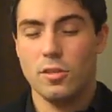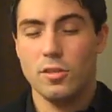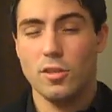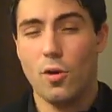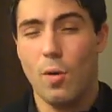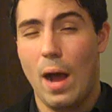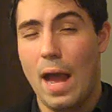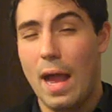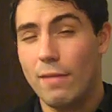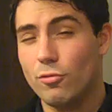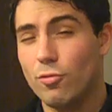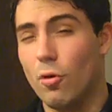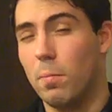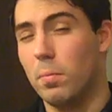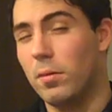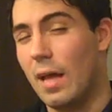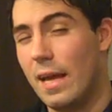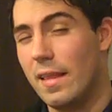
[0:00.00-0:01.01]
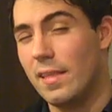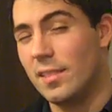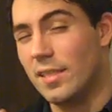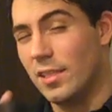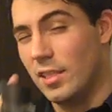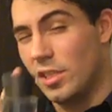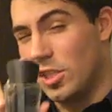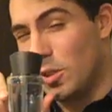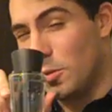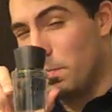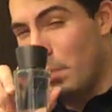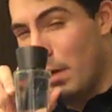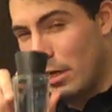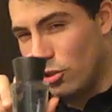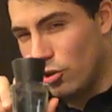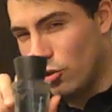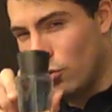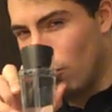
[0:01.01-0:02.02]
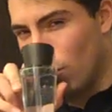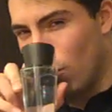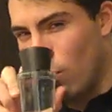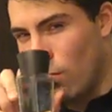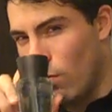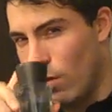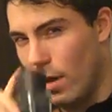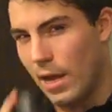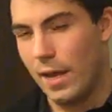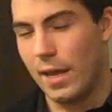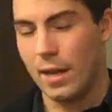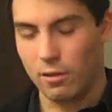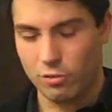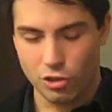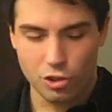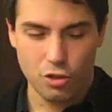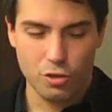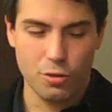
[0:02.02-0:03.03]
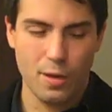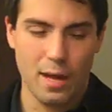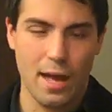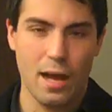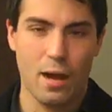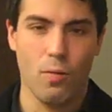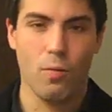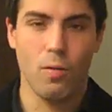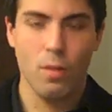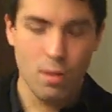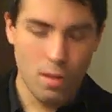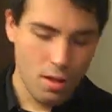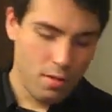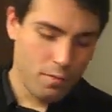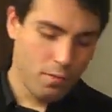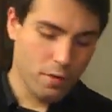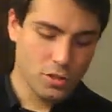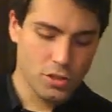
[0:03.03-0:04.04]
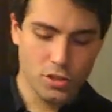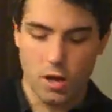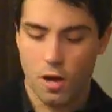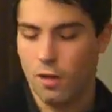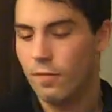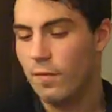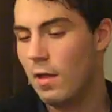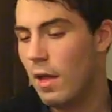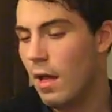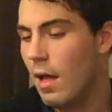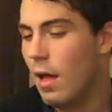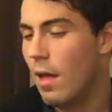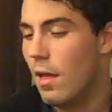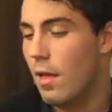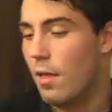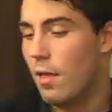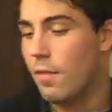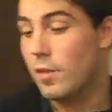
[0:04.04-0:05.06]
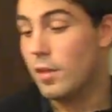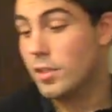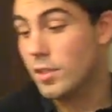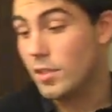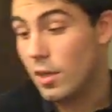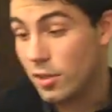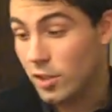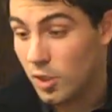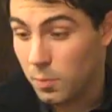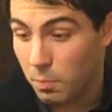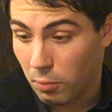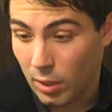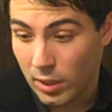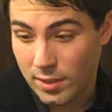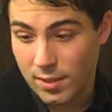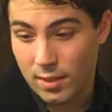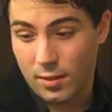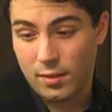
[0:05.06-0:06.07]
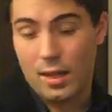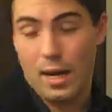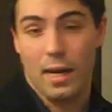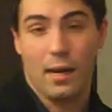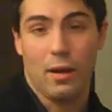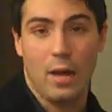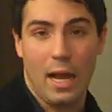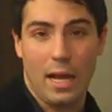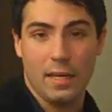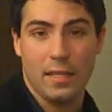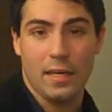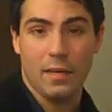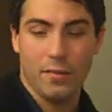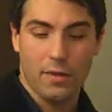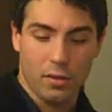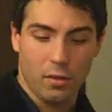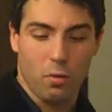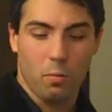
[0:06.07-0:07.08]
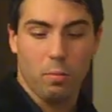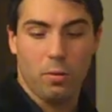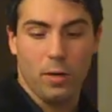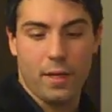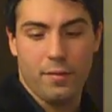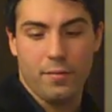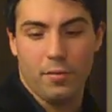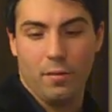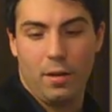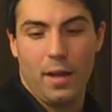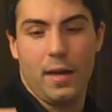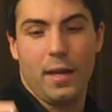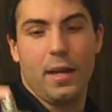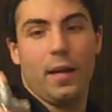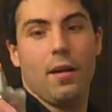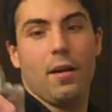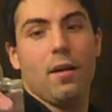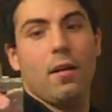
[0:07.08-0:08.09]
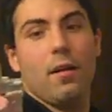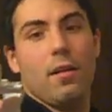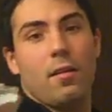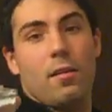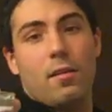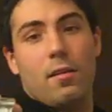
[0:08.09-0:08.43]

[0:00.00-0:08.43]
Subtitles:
So I have to apply this a special way, and I'll show you how. First off, this does spritz a lot. I'll kind of give you a little preview right here.